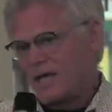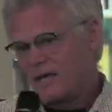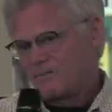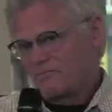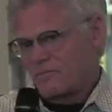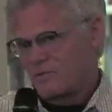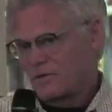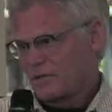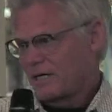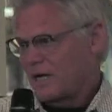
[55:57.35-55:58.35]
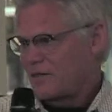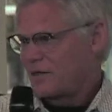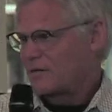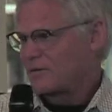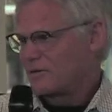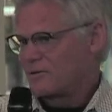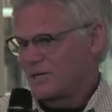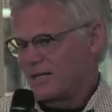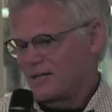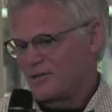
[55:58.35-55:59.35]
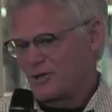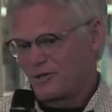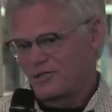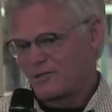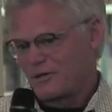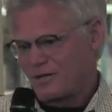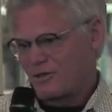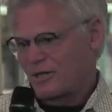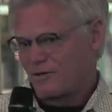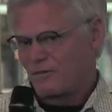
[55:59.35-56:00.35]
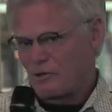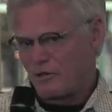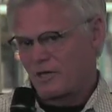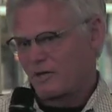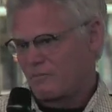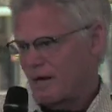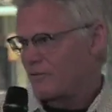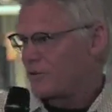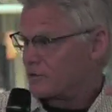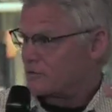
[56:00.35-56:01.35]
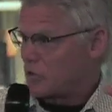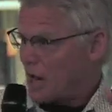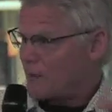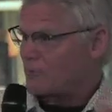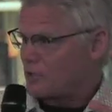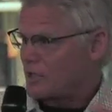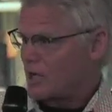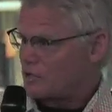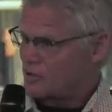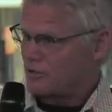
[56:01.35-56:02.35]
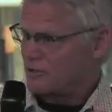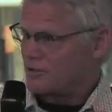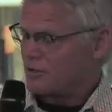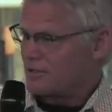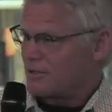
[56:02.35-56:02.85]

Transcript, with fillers: And really, I think to you know, it's a great thing if you think about the job creation